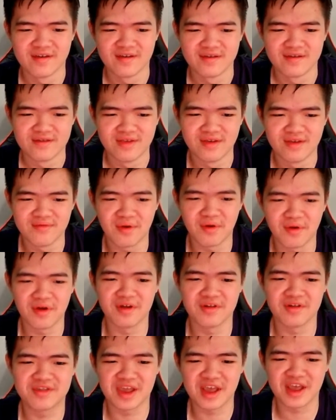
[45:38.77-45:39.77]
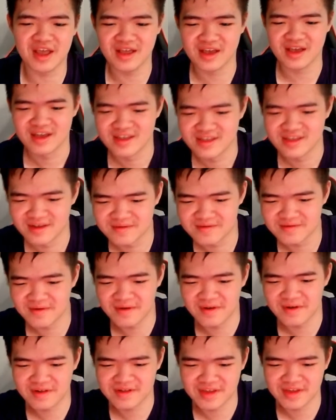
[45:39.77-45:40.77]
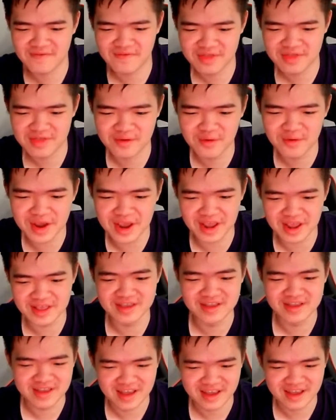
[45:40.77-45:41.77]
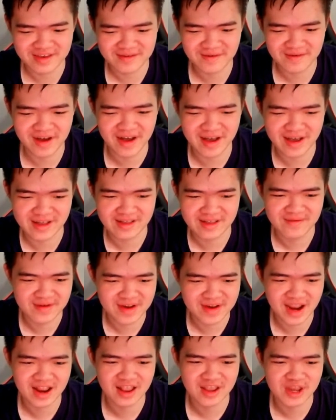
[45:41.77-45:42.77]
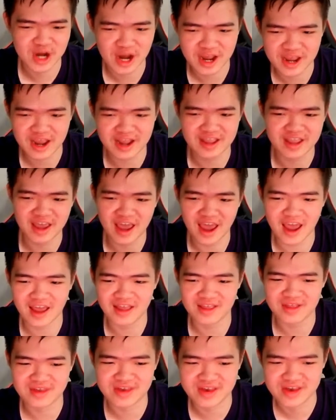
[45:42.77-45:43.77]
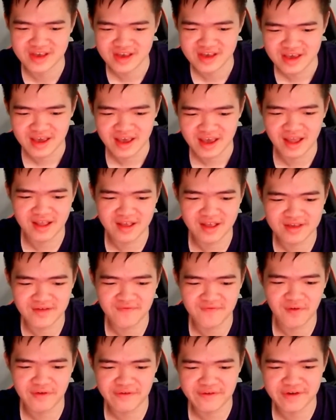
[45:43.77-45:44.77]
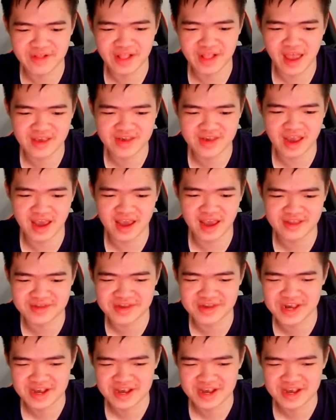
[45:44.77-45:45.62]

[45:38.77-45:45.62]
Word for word: The royalty! The royalty for the queen! That's right. We need a gigantic ant. And it's a Voyager class ant.